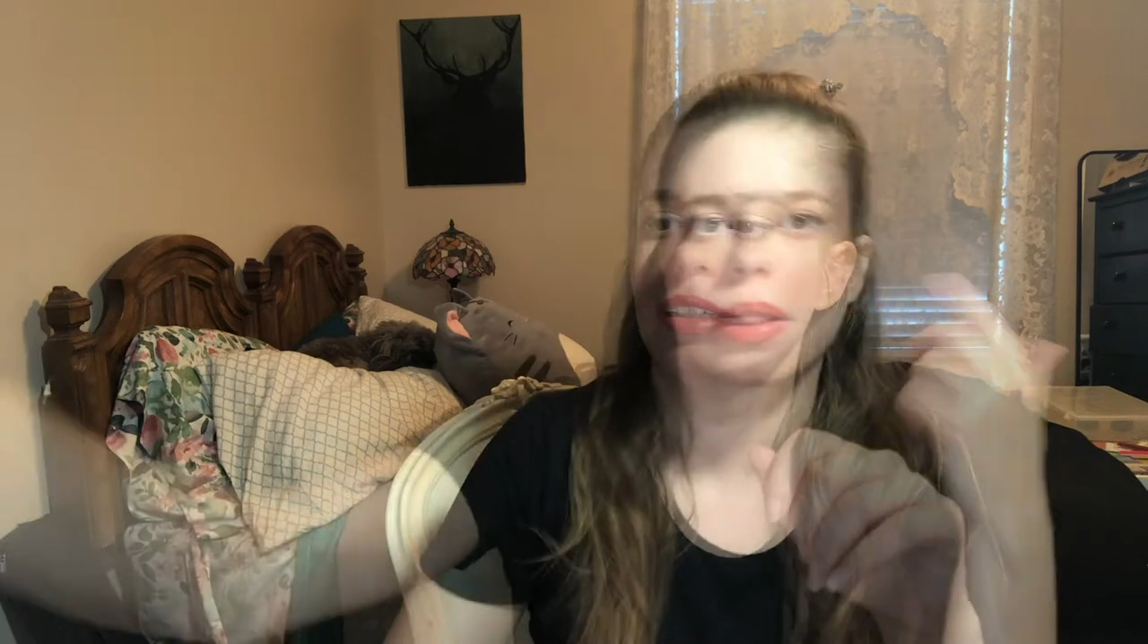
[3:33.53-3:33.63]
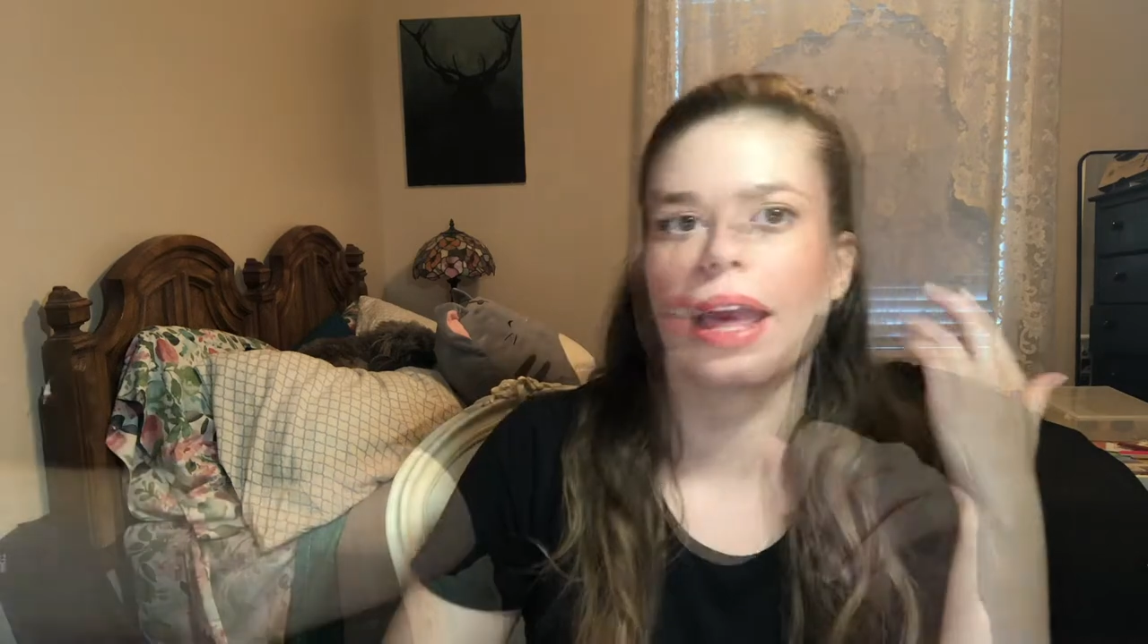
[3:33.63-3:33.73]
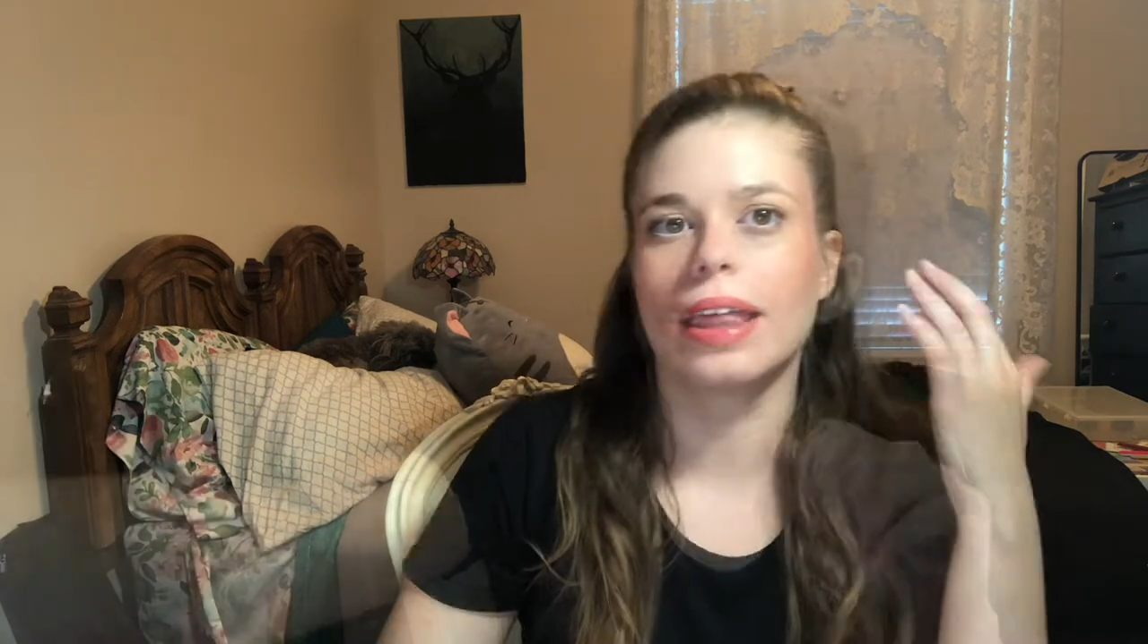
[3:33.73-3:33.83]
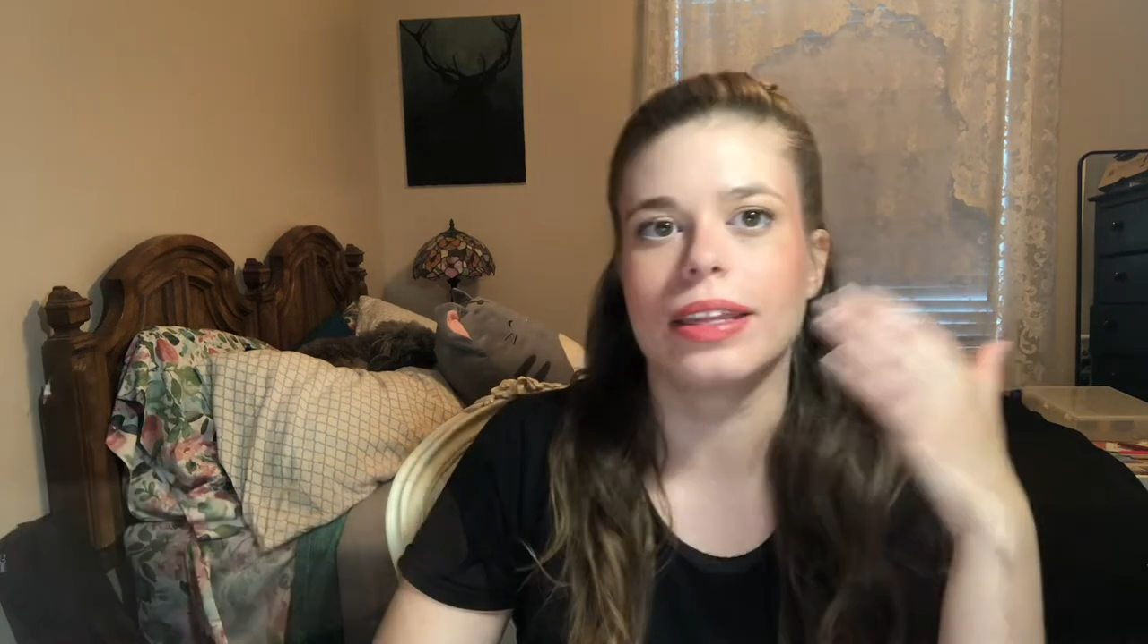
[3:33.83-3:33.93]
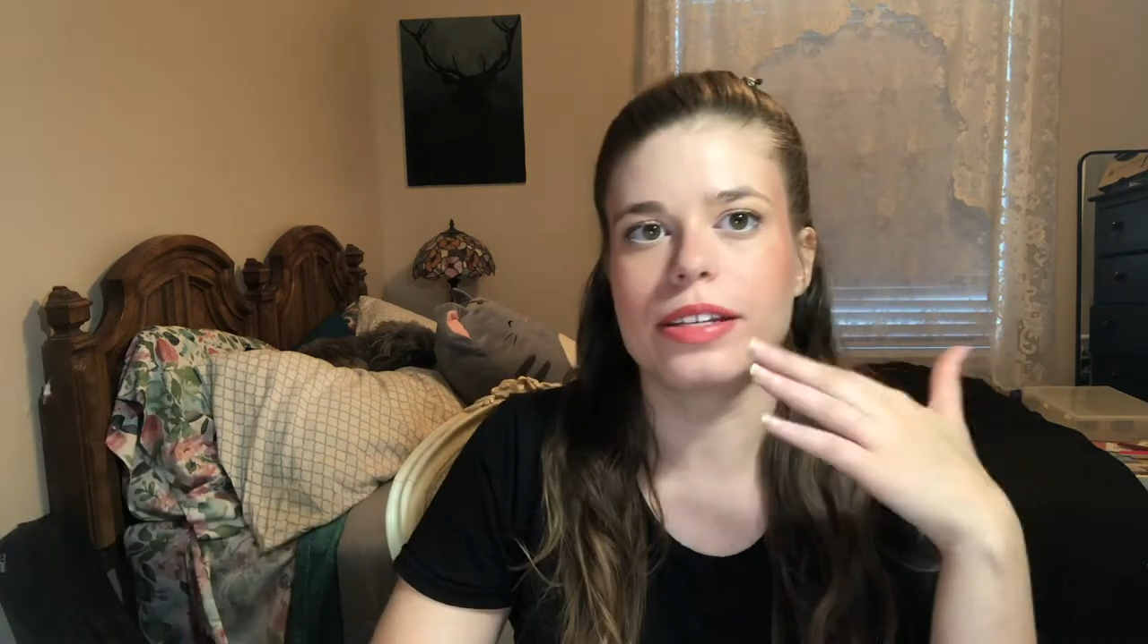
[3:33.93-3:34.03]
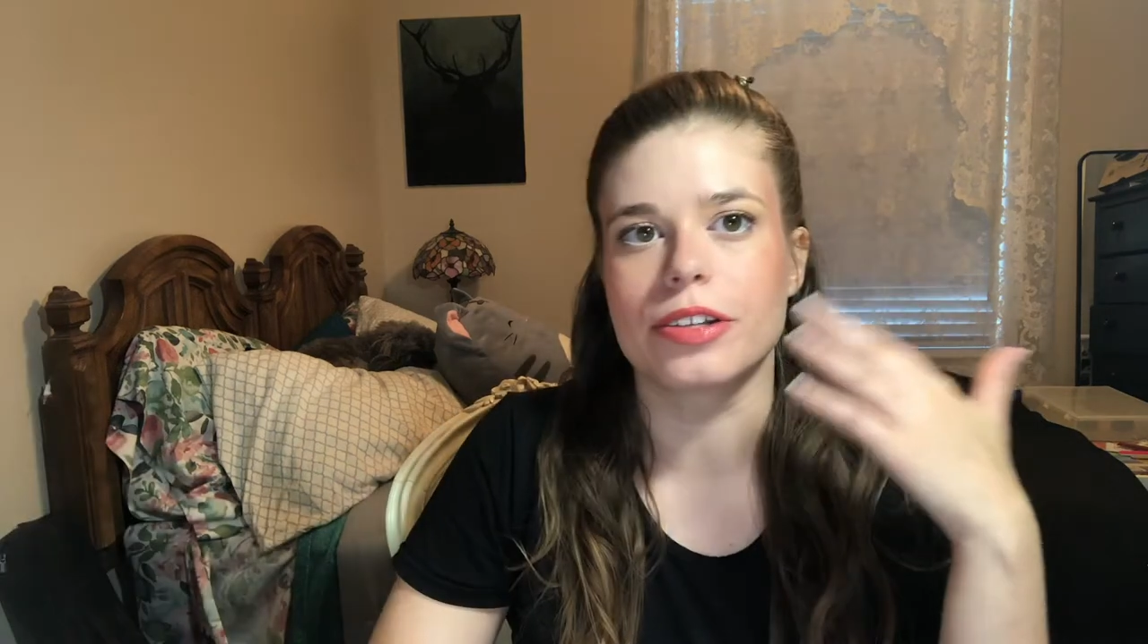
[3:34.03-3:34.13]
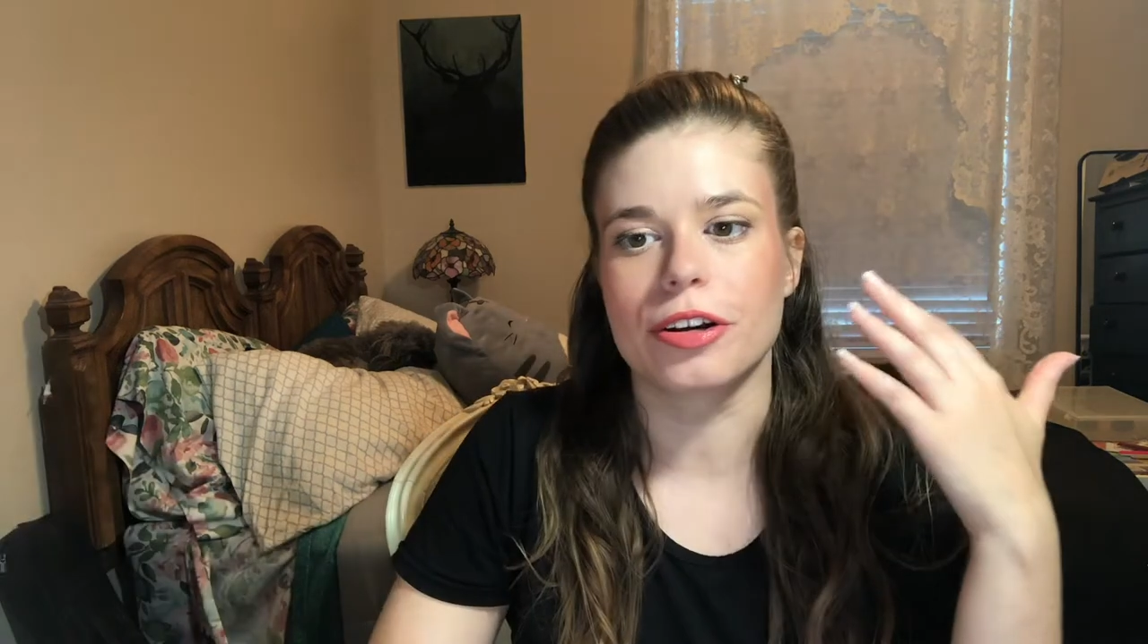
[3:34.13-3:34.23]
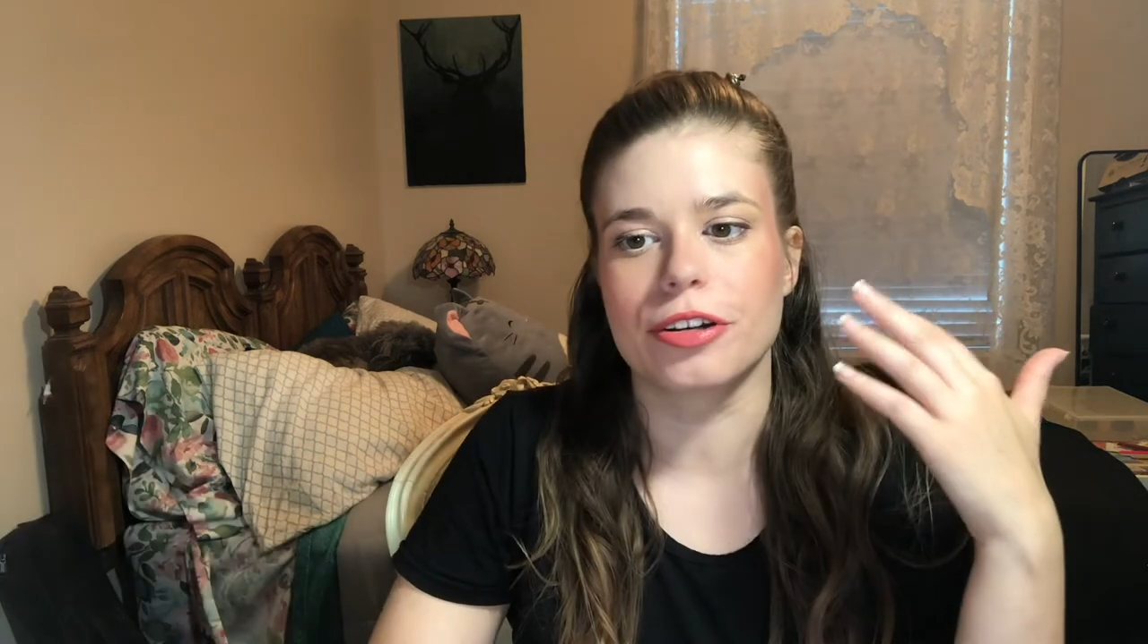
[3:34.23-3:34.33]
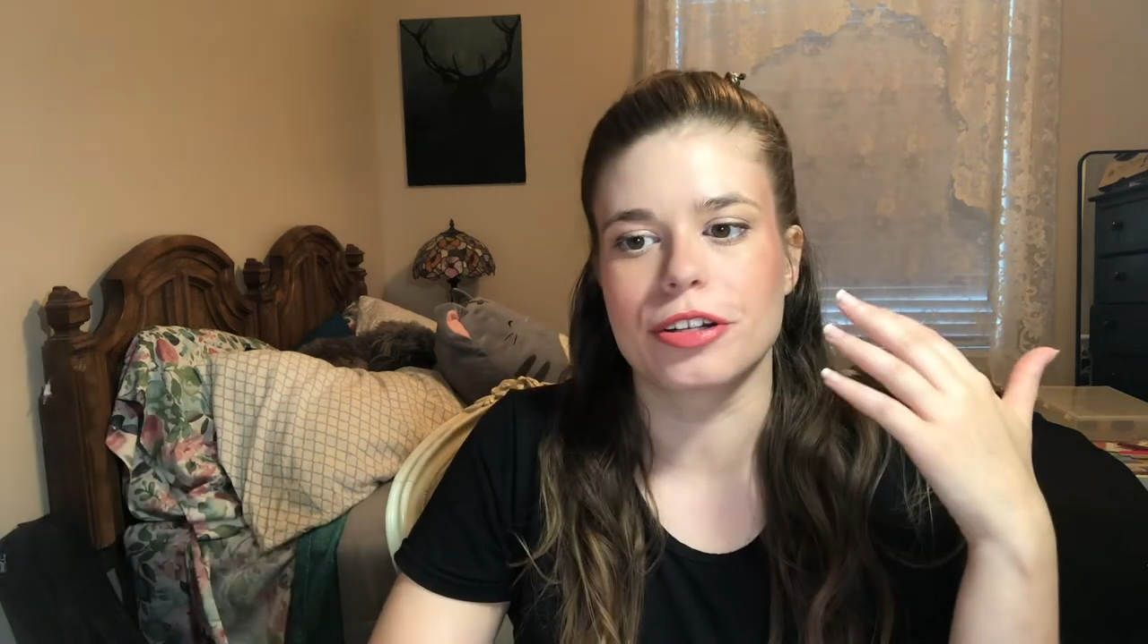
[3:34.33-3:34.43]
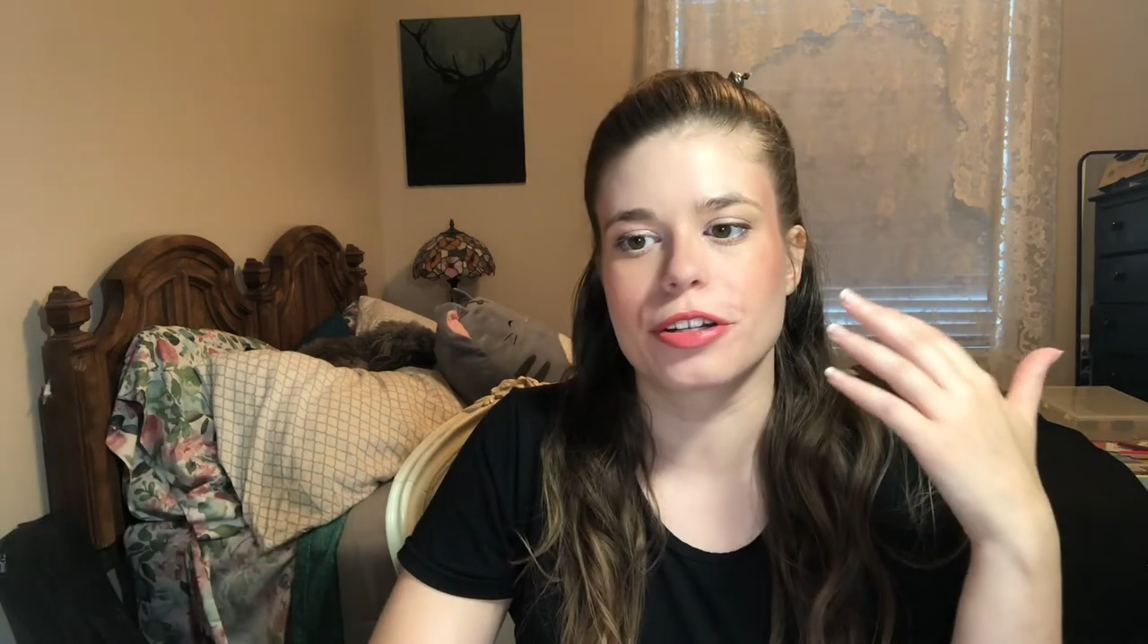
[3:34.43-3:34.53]
And these
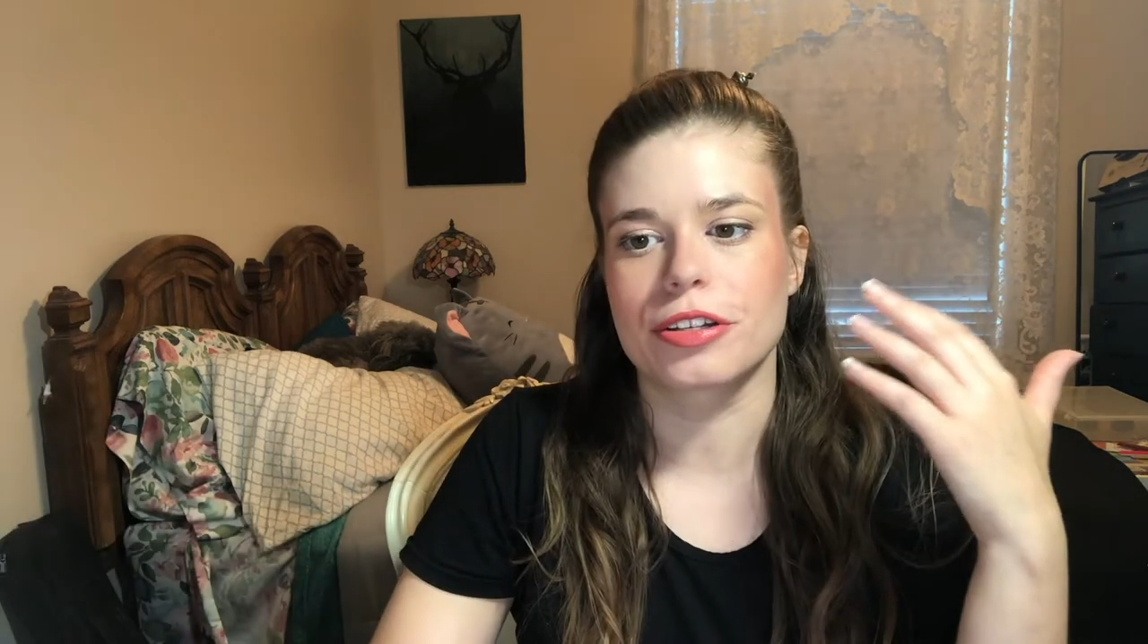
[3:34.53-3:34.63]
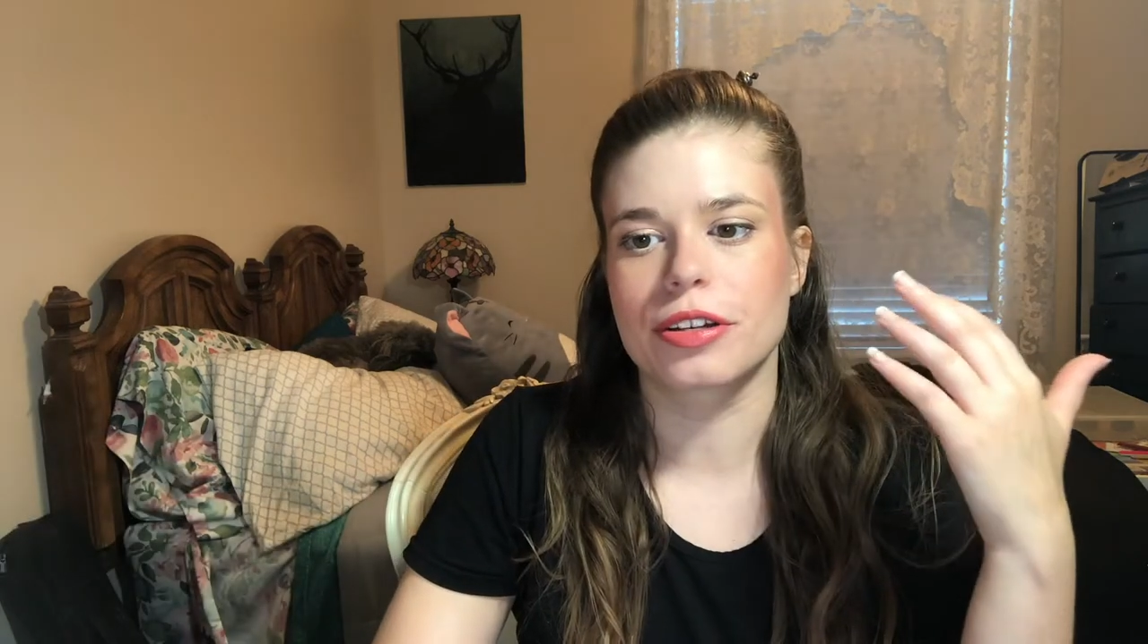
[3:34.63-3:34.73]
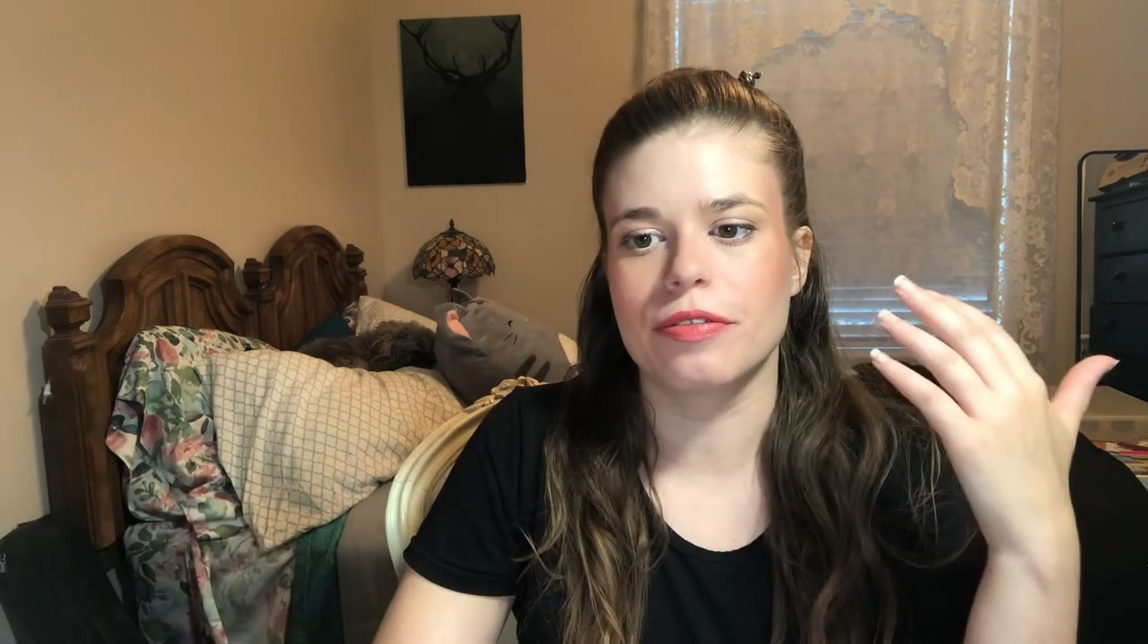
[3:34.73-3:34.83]
are just